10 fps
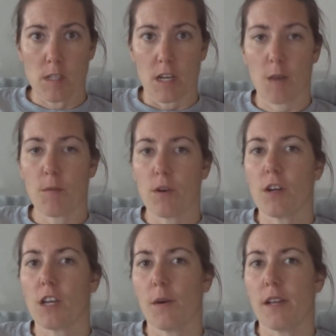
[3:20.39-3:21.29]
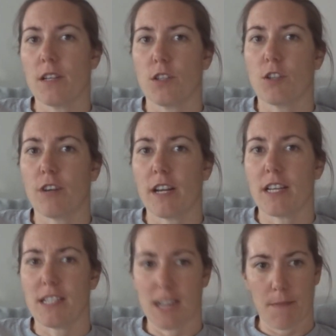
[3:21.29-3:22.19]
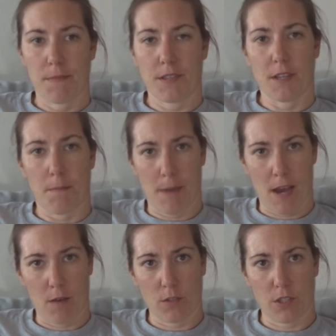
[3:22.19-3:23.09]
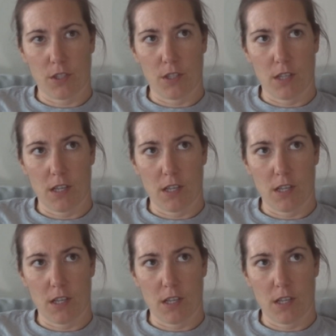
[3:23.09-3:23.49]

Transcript: Now I'm not going to go into great depths about